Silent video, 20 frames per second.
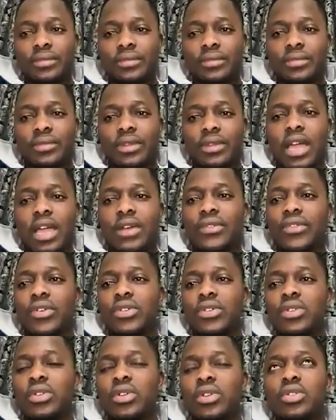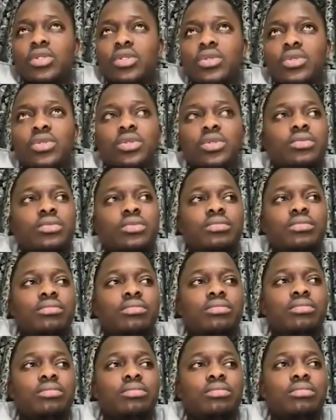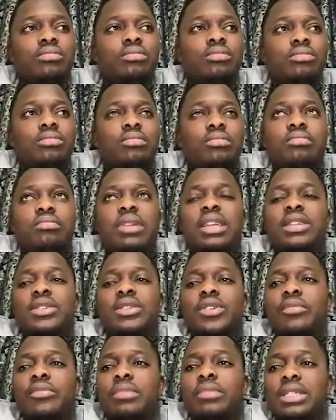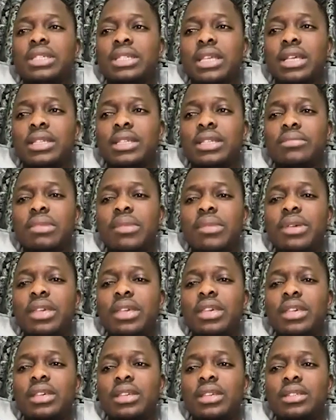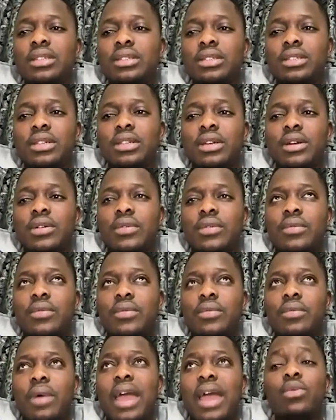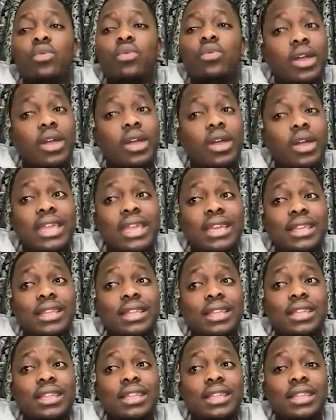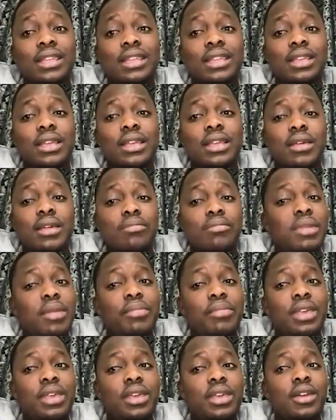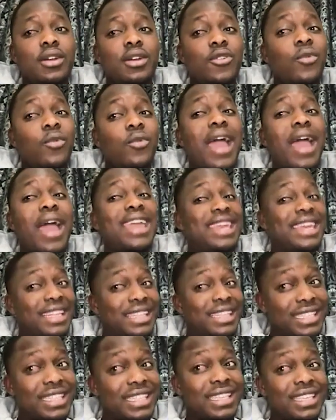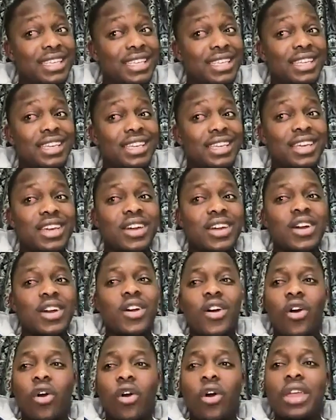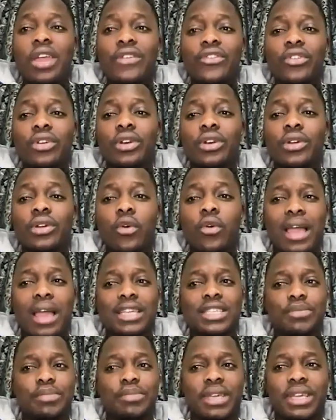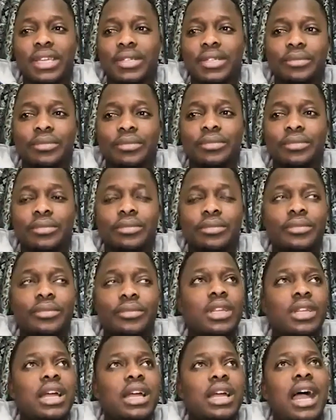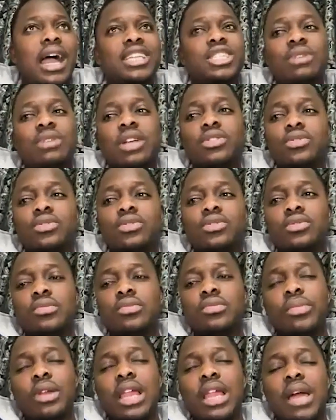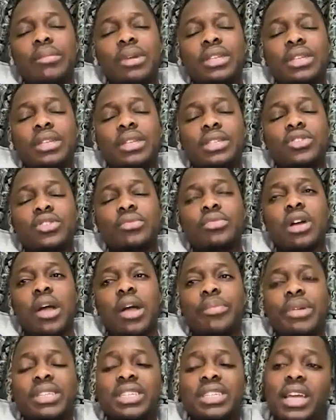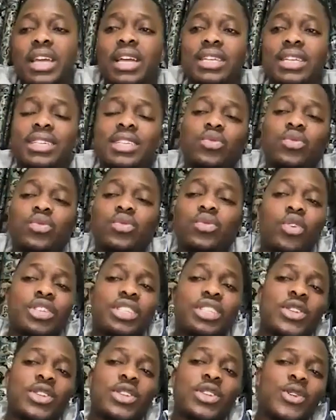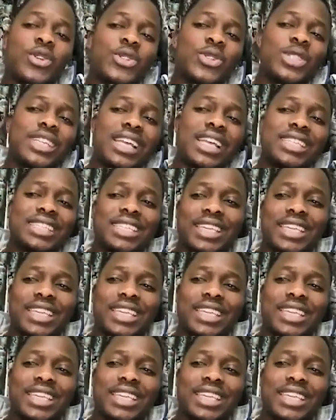and for you not to make some mistakes, maybe when working, maybe while eating, or even while speaking. Asiwaju Bola Tinubu, our presidential candidate, was in Osun yesterday.